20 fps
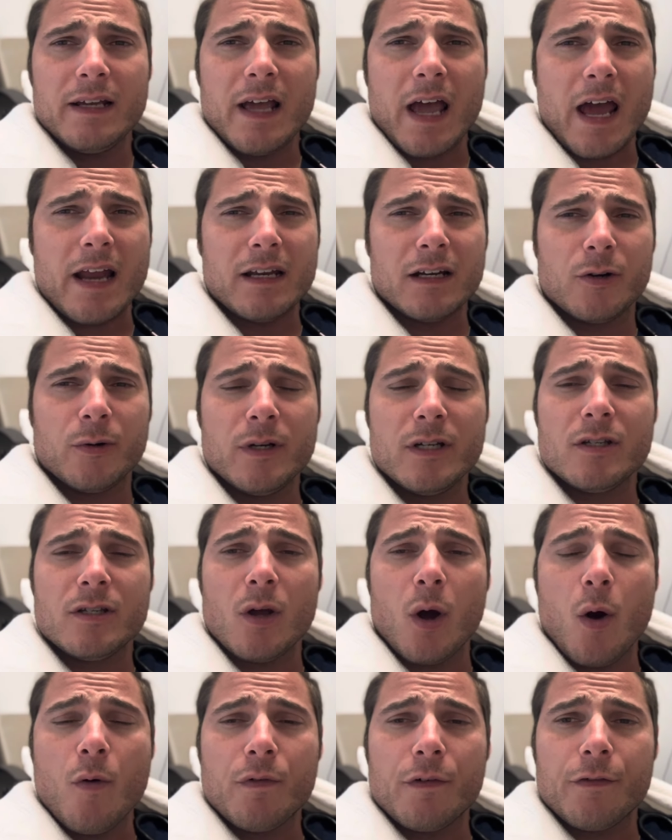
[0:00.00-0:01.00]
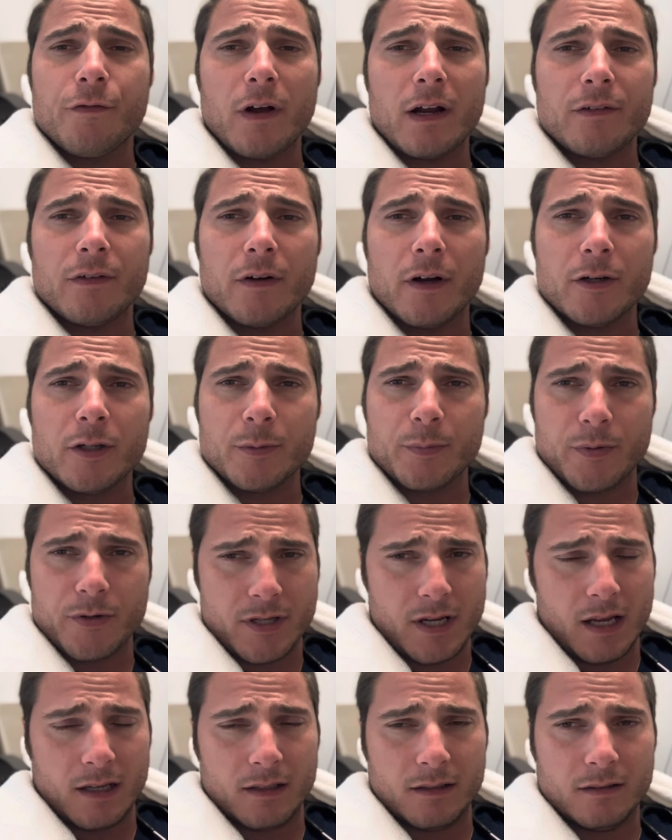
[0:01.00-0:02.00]
and increased over
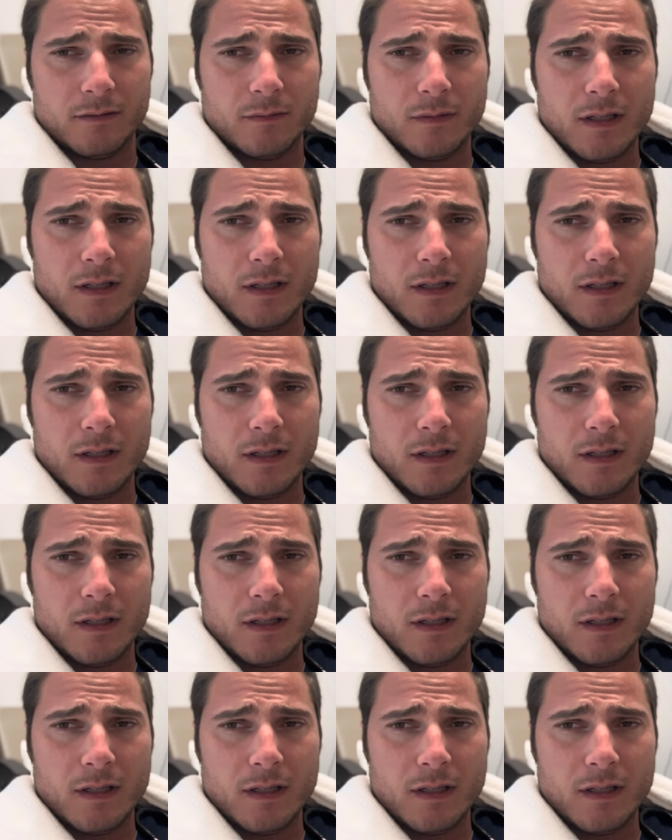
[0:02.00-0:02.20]
500%.